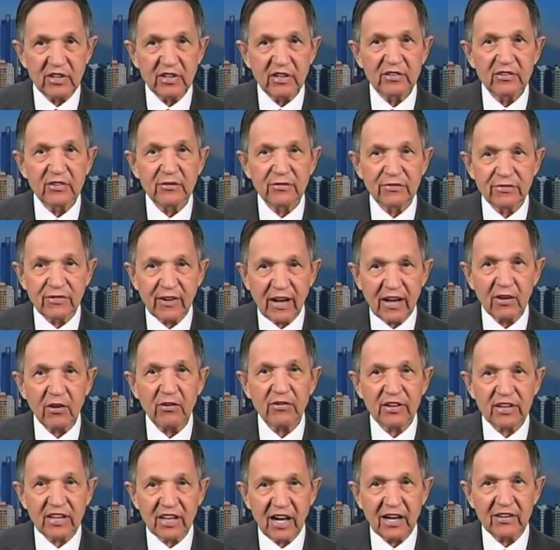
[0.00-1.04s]
to follow the
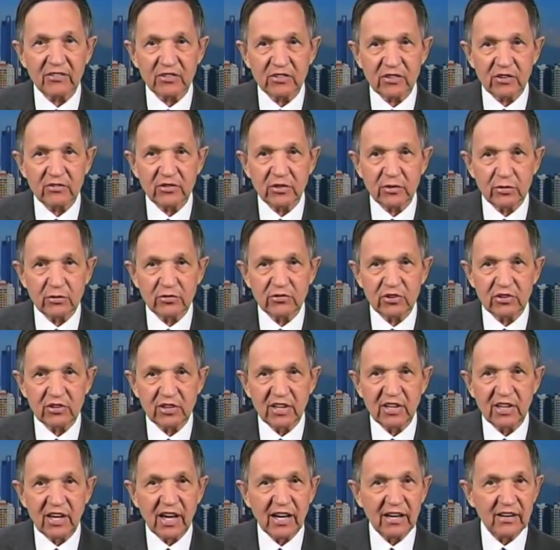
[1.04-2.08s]
Constitution
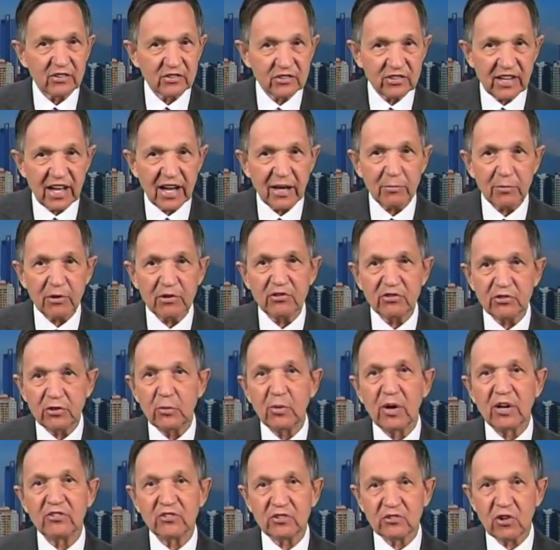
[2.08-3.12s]
and establish
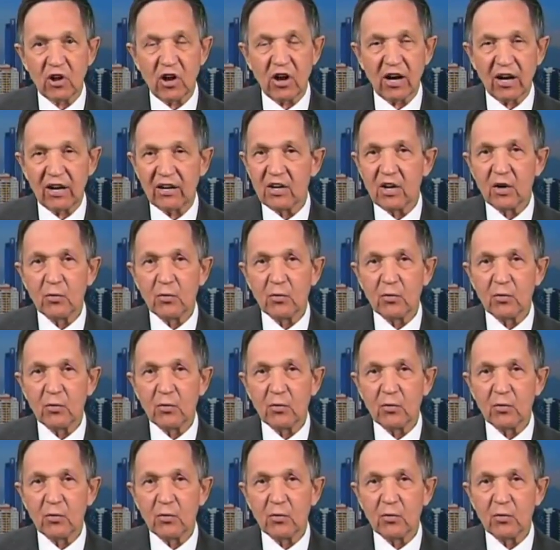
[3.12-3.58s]
U.S. law.